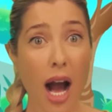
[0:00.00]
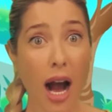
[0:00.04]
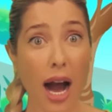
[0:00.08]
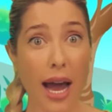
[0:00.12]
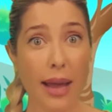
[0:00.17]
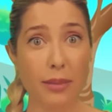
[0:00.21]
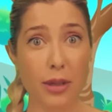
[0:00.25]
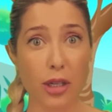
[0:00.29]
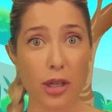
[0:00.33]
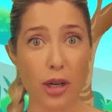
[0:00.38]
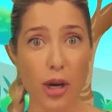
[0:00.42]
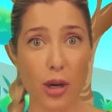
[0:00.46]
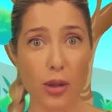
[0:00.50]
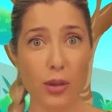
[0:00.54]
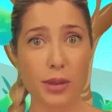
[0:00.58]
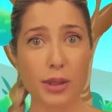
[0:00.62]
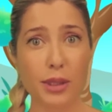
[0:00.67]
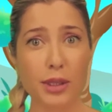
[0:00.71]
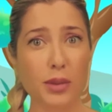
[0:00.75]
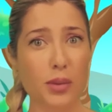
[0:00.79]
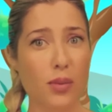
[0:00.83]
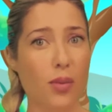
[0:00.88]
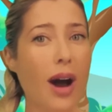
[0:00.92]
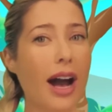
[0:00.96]
I'm your
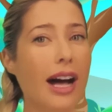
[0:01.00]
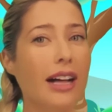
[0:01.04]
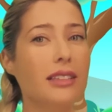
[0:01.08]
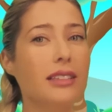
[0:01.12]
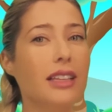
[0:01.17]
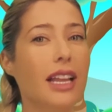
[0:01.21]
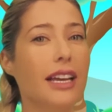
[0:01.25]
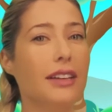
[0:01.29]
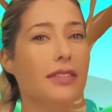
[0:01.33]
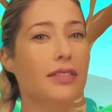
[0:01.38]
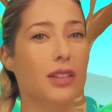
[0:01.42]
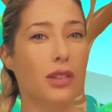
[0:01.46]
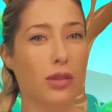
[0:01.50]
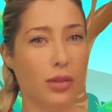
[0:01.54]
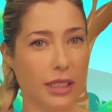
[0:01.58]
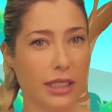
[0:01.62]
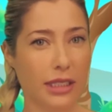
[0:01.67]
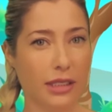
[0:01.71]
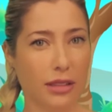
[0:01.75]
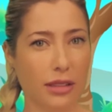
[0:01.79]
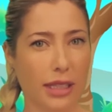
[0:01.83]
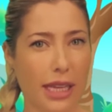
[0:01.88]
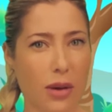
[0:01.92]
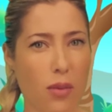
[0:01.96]
host, Wildlife
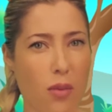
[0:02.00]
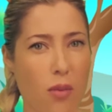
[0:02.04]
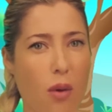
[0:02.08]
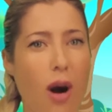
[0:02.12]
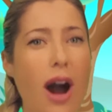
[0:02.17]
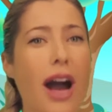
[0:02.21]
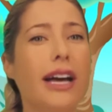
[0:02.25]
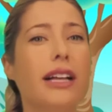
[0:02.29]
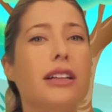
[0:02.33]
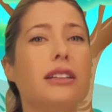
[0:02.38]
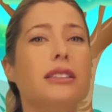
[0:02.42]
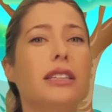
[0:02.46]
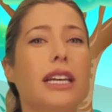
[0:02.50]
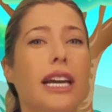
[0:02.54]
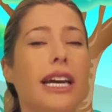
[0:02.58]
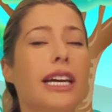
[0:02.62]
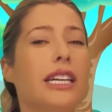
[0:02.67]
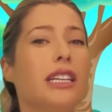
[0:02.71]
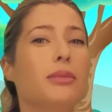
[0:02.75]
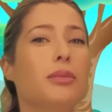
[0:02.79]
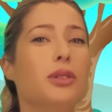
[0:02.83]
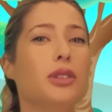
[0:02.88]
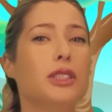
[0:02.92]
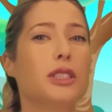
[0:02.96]
Crystal, a wild
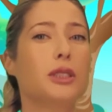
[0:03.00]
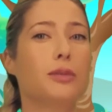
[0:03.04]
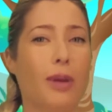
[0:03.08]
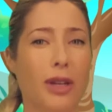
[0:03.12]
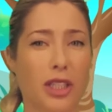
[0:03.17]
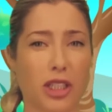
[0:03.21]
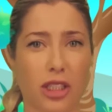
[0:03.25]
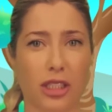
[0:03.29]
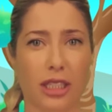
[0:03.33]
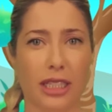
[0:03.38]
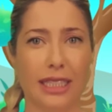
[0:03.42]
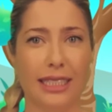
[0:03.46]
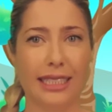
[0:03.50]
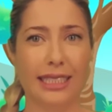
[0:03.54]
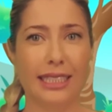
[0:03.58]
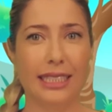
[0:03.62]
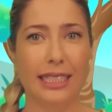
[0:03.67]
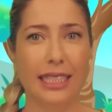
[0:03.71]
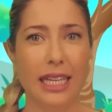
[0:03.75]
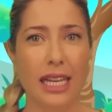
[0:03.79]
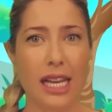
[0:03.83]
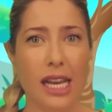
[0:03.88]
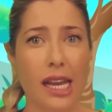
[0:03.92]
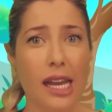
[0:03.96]
animal
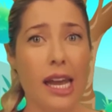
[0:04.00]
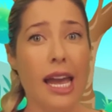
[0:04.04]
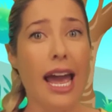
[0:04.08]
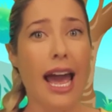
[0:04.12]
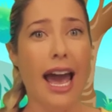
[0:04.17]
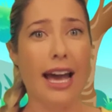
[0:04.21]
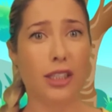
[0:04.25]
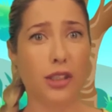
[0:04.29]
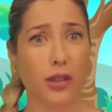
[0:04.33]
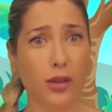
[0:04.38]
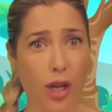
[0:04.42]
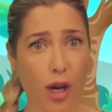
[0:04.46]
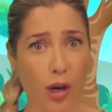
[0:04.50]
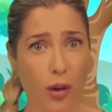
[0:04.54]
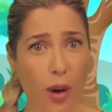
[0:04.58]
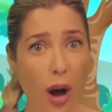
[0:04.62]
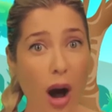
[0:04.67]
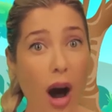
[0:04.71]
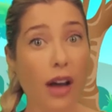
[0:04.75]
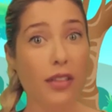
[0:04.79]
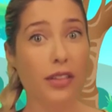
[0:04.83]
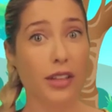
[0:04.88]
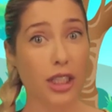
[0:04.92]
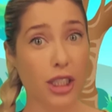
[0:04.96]
specialist. As you know,
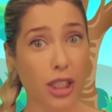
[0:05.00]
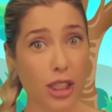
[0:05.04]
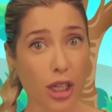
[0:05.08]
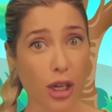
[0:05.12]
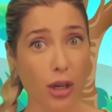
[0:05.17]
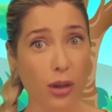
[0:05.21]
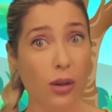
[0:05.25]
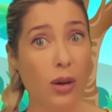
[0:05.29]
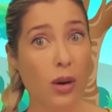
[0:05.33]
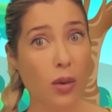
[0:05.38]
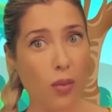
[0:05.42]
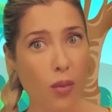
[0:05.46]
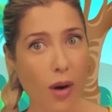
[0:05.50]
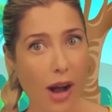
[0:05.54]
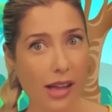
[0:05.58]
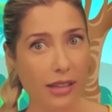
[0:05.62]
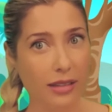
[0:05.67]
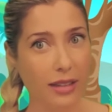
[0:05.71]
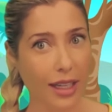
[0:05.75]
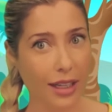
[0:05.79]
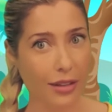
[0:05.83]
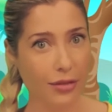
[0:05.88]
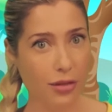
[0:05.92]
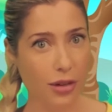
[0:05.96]
on this show,
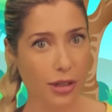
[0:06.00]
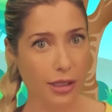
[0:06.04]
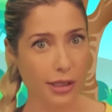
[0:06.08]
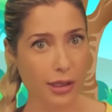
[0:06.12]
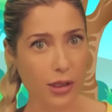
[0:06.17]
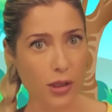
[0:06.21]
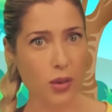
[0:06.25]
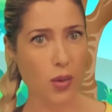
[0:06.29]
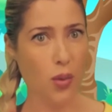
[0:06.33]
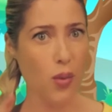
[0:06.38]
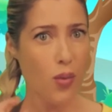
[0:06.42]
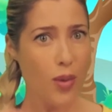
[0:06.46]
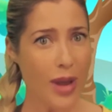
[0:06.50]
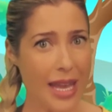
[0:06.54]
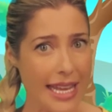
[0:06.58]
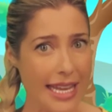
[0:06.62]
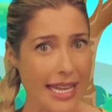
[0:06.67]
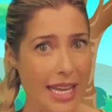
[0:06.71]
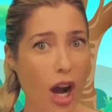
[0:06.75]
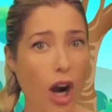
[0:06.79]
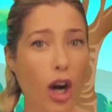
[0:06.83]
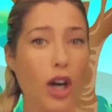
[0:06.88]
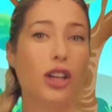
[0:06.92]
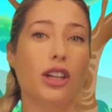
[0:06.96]
Wildlife Crystal,
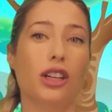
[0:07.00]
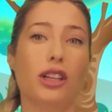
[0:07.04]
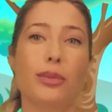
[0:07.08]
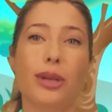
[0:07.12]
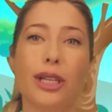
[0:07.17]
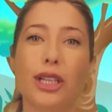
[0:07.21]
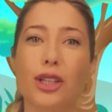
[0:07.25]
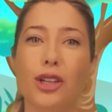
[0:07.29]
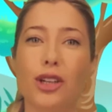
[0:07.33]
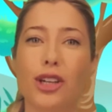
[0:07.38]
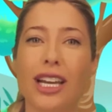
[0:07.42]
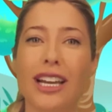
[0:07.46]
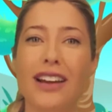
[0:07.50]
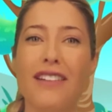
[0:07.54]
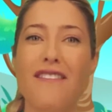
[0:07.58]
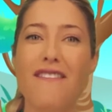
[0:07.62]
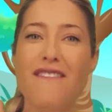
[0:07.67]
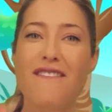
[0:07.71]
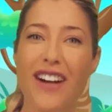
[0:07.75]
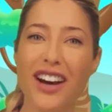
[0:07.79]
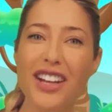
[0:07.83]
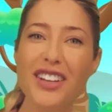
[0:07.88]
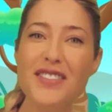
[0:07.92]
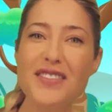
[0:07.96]
we are going to be learning
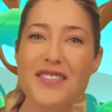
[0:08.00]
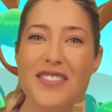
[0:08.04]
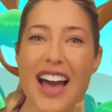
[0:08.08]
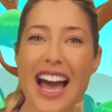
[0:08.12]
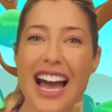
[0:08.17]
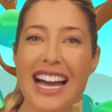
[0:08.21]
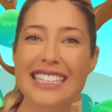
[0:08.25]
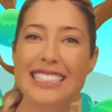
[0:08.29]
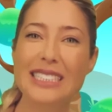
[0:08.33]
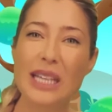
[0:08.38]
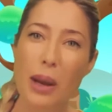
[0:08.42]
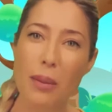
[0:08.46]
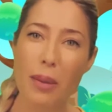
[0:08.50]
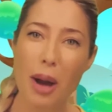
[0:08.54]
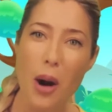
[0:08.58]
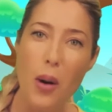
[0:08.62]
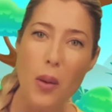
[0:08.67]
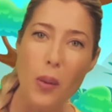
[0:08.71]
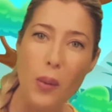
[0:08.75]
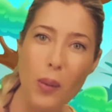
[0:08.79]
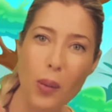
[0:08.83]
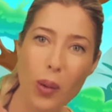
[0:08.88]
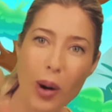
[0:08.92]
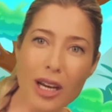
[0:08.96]
fun facts
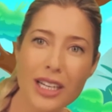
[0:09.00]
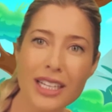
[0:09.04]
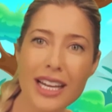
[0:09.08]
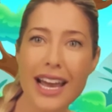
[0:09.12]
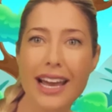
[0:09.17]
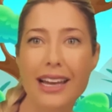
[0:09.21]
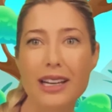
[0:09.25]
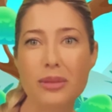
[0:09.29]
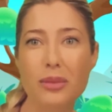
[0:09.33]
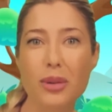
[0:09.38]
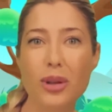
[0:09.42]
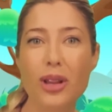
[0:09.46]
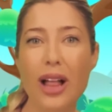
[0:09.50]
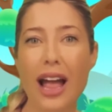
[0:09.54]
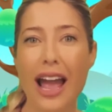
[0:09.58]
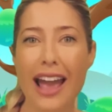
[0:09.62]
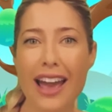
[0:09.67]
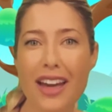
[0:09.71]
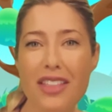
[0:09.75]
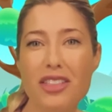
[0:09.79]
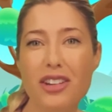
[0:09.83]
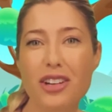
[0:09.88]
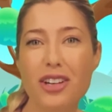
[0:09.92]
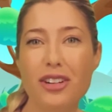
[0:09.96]
about one animal
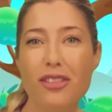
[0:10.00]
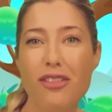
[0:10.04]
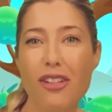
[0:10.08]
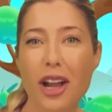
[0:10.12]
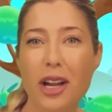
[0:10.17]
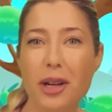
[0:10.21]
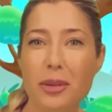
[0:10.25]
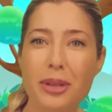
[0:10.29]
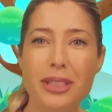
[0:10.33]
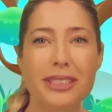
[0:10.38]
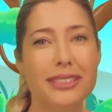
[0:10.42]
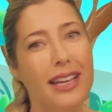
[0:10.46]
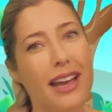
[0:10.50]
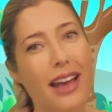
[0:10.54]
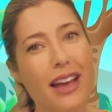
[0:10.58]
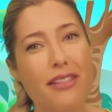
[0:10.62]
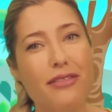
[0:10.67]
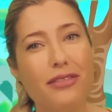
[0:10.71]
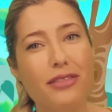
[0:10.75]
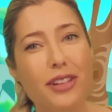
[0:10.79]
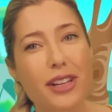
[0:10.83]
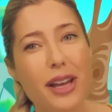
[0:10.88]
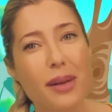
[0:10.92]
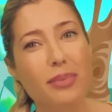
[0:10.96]
and their environment
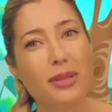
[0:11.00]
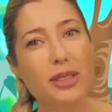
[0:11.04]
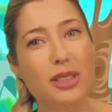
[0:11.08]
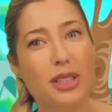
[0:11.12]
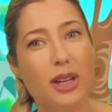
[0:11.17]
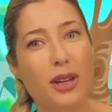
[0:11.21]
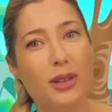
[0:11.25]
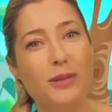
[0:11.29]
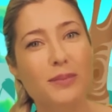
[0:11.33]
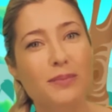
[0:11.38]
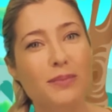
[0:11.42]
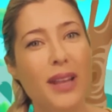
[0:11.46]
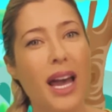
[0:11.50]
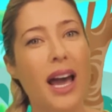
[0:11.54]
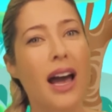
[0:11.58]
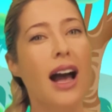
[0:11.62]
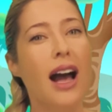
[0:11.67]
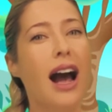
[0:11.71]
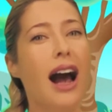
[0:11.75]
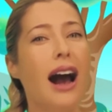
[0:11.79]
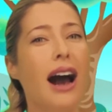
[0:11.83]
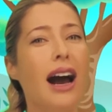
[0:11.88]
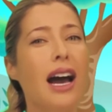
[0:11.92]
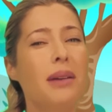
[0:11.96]
every episode.
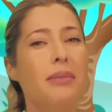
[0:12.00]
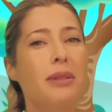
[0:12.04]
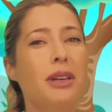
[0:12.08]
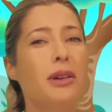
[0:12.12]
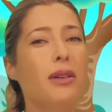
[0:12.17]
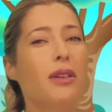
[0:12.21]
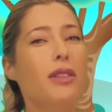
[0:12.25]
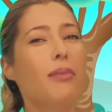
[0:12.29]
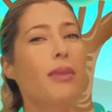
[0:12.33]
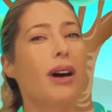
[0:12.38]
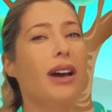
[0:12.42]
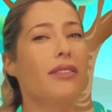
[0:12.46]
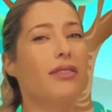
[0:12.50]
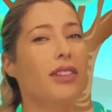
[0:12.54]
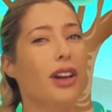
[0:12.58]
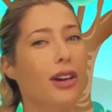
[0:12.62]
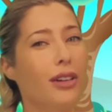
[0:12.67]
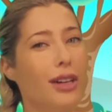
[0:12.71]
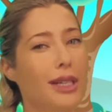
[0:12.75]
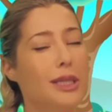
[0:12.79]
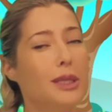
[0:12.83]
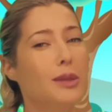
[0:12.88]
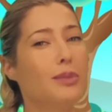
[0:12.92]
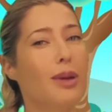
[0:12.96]
I'm here with my
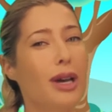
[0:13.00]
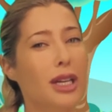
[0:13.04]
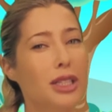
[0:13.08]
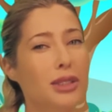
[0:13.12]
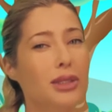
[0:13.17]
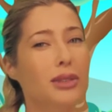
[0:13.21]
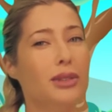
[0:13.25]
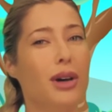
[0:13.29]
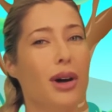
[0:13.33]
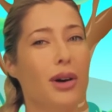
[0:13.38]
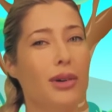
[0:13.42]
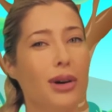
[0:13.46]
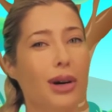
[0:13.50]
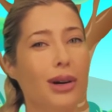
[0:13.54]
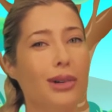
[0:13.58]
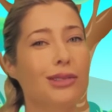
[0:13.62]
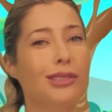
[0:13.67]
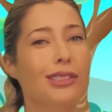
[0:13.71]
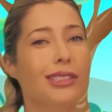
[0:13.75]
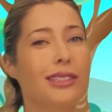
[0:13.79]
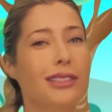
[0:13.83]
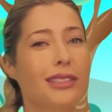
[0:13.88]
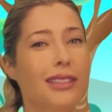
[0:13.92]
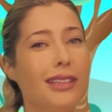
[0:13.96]
very special
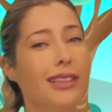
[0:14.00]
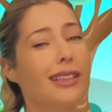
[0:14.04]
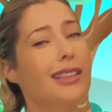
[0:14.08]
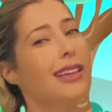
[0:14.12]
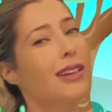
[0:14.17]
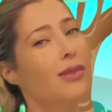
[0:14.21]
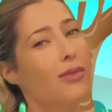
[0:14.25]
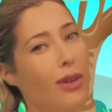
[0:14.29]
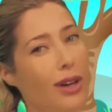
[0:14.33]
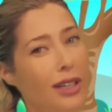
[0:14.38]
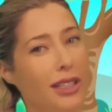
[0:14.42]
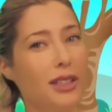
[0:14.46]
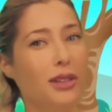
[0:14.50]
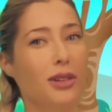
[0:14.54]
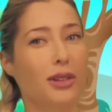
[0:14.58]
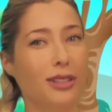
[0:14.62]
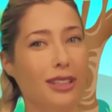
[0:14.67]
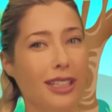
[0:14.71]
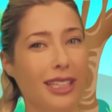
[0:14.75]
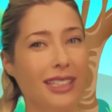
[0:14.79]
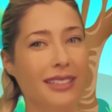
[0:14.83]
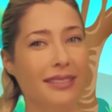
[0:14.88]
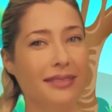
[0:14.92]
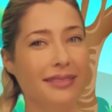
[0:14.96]
co-host, the one and
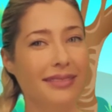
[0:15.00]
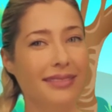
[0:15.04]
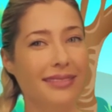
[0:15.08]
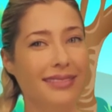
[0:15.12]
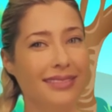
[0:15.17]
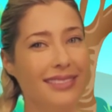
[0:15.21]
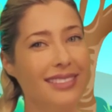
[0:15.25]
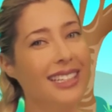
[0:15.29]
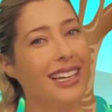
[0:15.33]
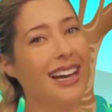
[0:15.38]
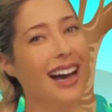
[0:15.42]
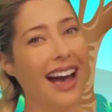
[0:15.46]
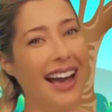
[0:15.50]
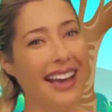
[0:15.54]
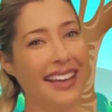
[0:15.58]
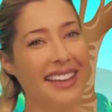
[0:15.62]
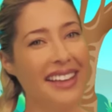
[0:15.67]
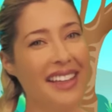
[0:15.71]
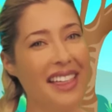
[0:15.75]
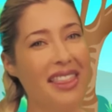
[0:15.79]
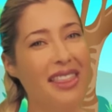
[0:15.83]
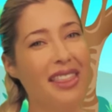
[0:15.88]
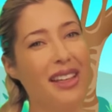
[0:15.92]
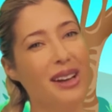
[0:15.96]
only,
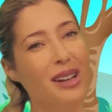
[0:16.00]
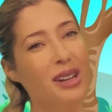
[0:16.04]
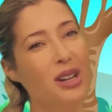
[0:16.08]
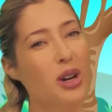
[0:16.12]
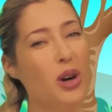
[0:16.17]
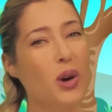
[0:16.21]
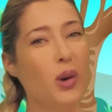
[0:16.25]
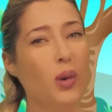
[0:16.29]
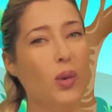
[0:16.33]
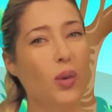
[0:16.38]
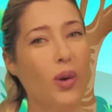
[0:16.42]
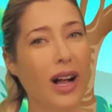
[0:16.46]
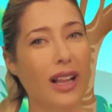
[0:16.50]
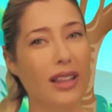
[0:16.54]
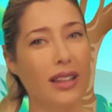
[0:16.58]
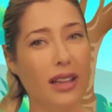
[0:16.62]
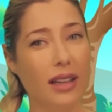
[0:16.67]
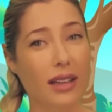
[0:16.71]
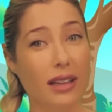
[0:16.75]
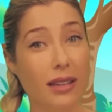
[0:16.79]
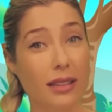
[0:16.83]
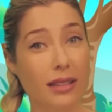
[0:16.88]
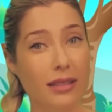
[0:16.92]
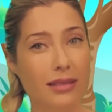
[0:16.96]
Kaia the
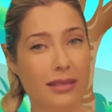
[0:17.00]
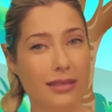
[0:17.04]
Koala.